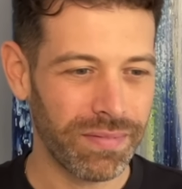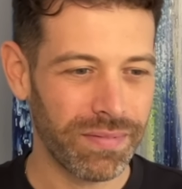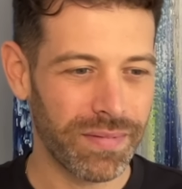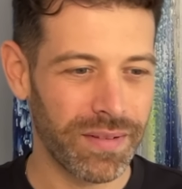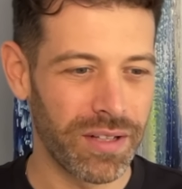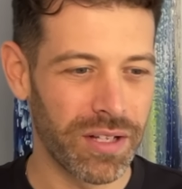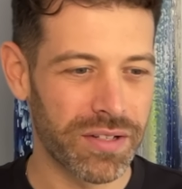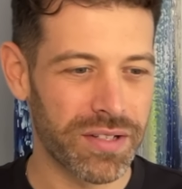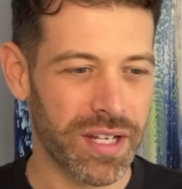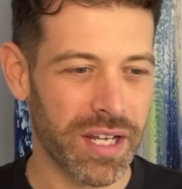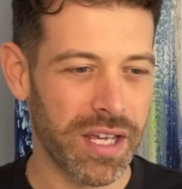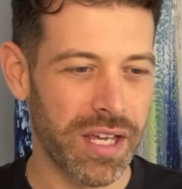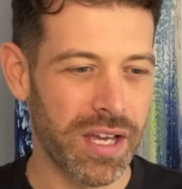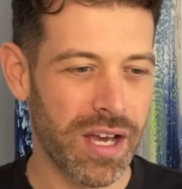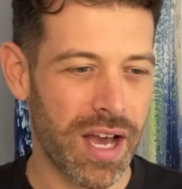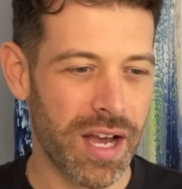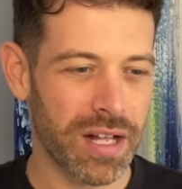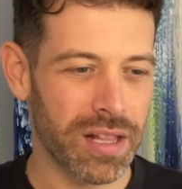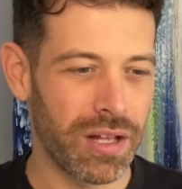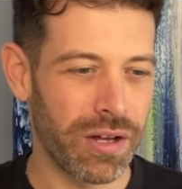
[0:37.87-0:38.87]
Looks like he
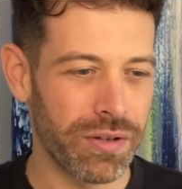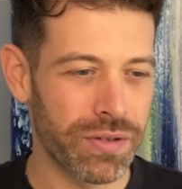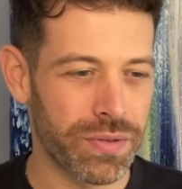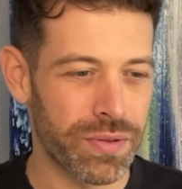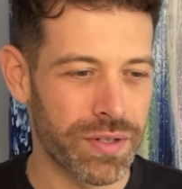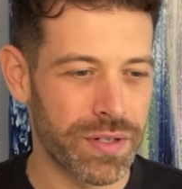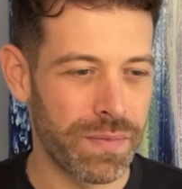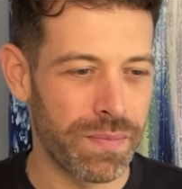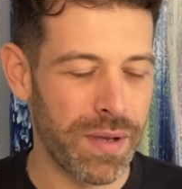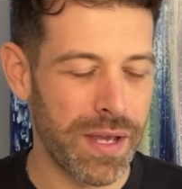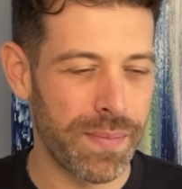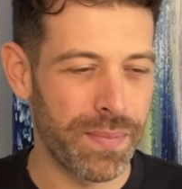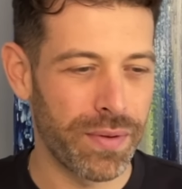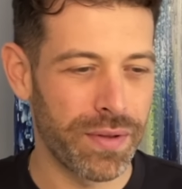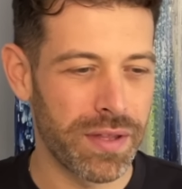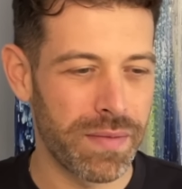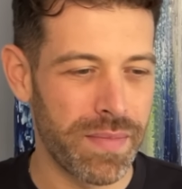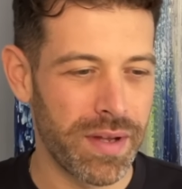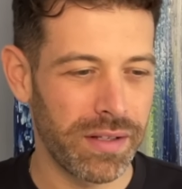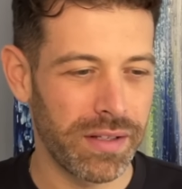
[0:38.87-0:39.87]
got close with some people
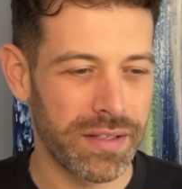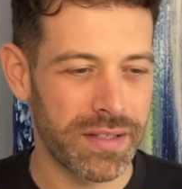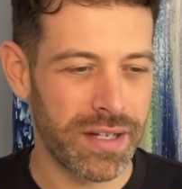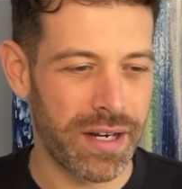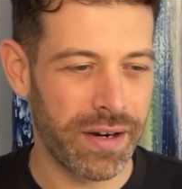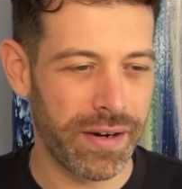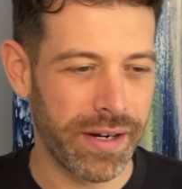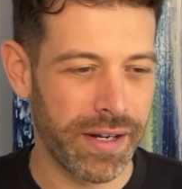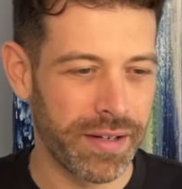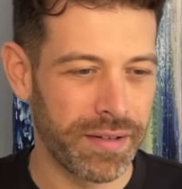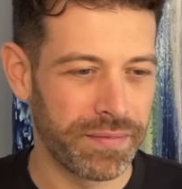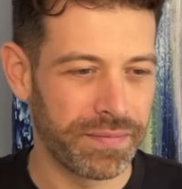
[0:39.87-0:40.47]
in the military.